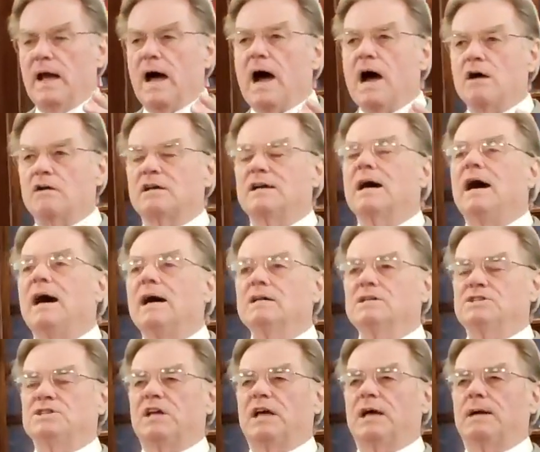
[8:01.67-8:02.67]
Our
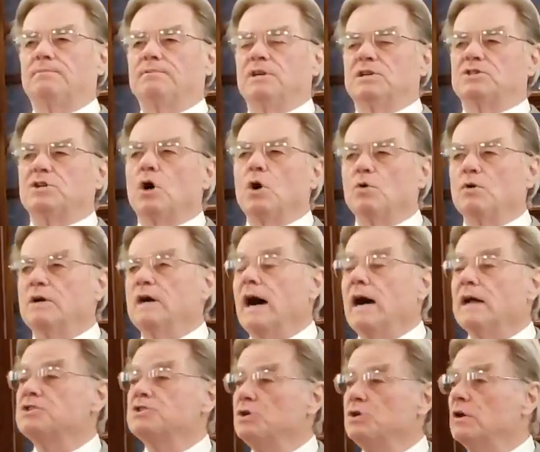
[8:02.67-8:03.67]
concept is, oh,
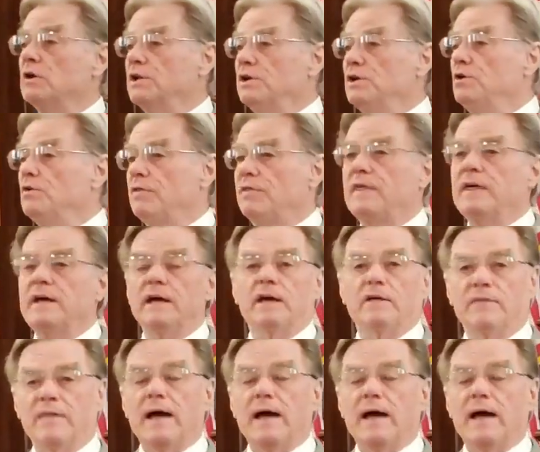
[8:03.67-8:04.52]
God's doing a new thing.